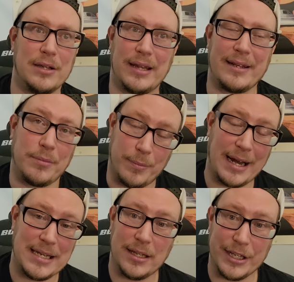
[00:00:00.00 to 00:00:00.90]
like
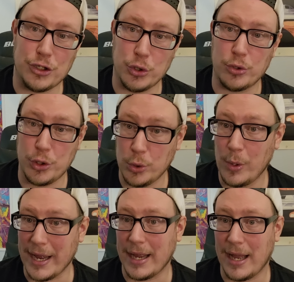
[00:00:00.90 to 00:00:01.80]
ideally two two
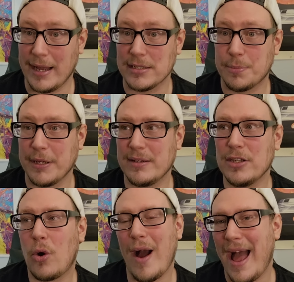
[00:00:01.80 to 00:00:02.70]
way guys, but
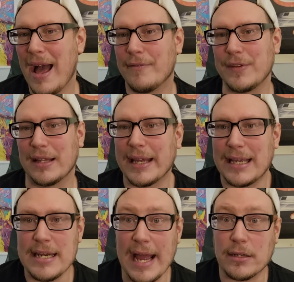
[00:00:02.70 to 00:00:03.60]
you don't have that. Like
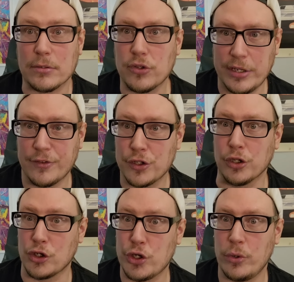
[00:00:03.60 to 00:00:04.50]
Knecht gives you
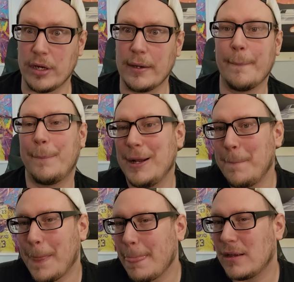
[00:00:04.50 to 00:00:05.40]
the shooting,
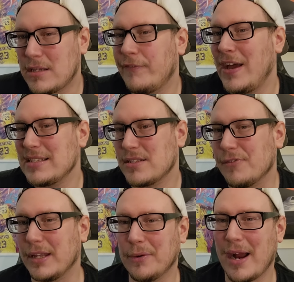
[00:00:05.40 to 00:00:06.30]
but
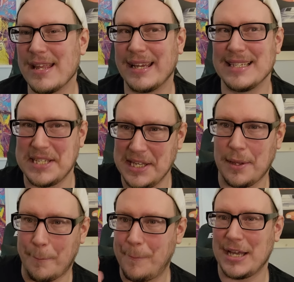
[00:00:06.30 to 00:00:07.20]
defensively, right? Like, is he
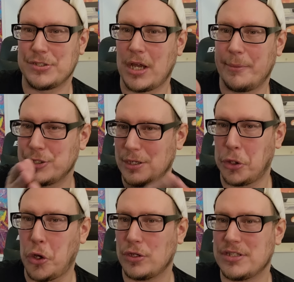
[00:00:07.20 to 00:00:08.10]
the best option
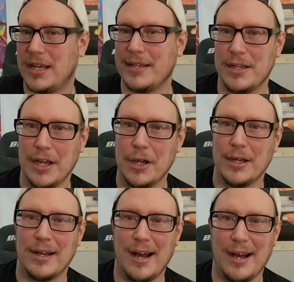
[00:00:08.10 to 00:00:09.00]
alongside
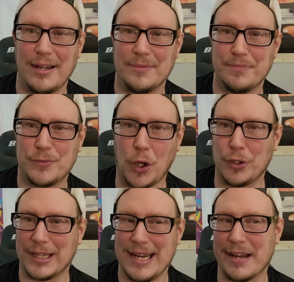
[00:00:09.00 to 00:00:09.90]
uh,
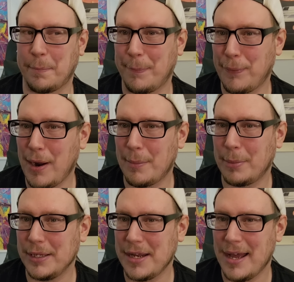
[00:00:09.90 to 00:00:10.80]
Dalton Knecht?
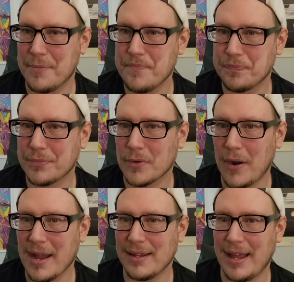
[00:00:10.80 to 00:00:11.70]
Probably not,
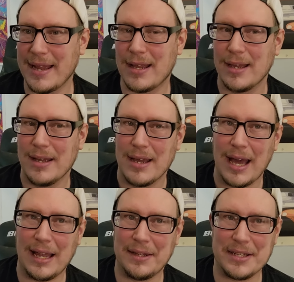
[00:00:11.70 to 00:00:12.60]
right? Like,
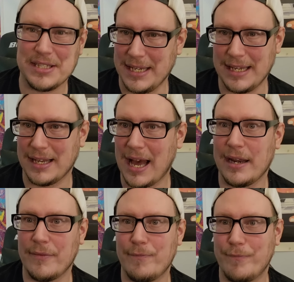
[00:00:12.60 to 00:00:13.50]
unless he can
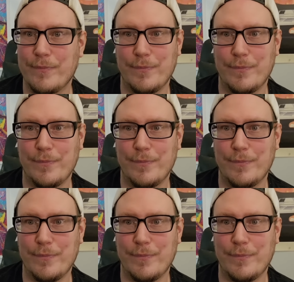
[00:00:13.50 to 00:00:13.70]
kind of